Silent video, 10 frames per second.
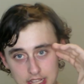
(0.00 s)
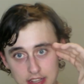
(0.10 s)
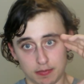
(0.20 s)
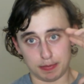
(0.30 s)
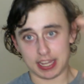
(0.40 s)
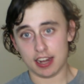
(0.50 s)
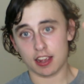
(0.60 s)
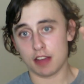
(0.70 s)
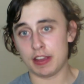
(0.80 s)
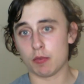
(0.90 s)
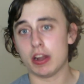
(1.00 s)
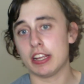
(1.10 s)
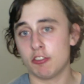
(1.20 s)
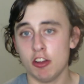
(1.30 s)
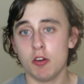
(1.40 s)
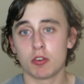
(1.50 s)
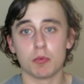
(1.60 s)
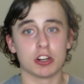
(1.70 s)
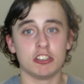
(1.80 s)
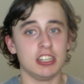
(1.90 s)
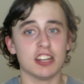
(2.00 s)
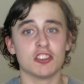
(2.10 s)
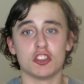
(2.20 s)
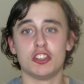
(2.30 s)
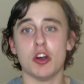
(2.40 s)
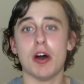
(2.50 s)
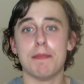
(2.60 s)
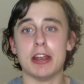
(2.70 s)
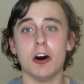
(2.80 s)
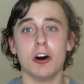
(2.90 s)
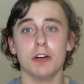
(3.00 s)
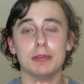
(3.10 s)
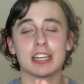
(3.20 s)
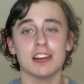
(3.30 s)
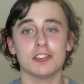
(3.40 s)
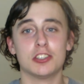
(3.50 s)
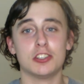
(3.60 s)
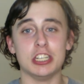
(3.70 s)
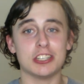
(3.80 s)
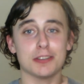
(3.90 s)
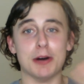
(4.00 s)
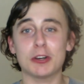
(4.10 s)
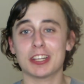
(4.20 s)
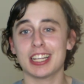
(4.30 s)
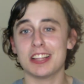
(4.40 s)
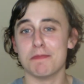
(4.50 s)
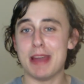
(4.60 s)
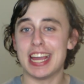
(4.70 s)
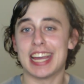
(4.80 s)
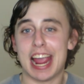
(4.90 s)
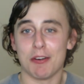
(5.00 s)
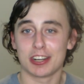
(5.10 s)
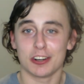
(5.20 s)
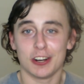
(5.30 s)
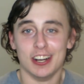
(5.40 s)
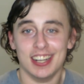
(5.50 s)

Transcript: The beginning of a running joke where she doesn't show up at all because she's supposedly the main character.